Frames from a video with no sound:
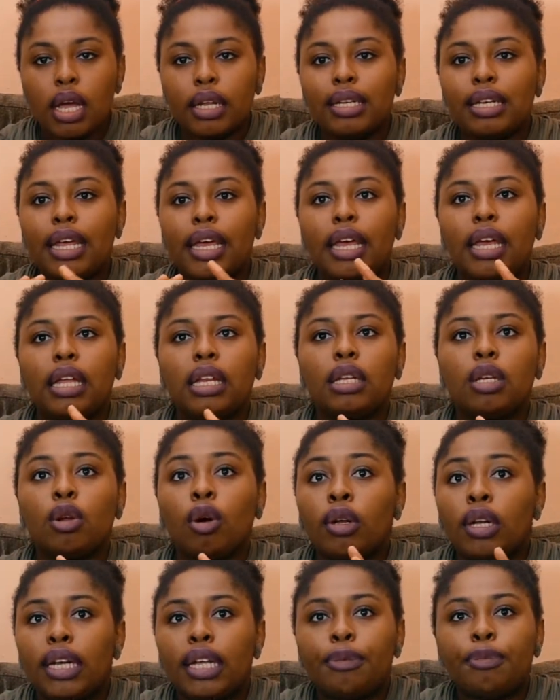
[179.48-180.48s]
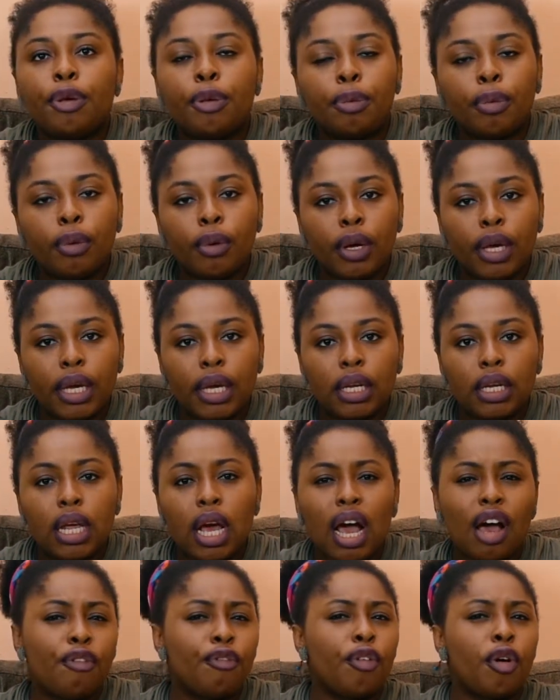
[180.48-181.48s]
They don't let people in,
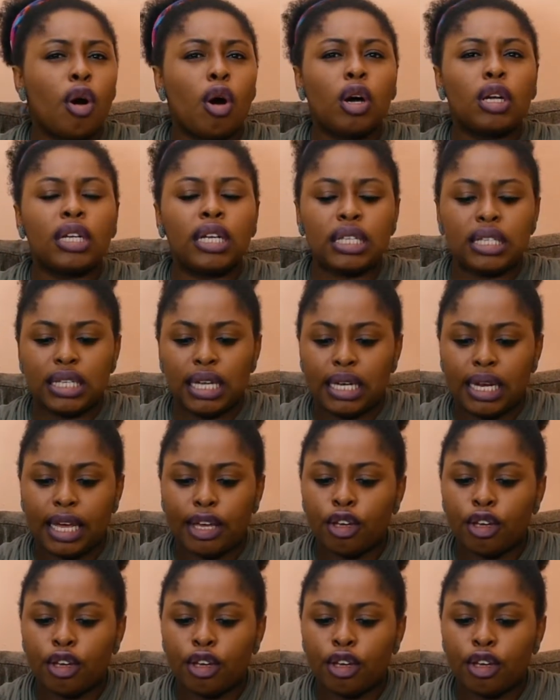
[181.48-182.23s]
and for others, they're like,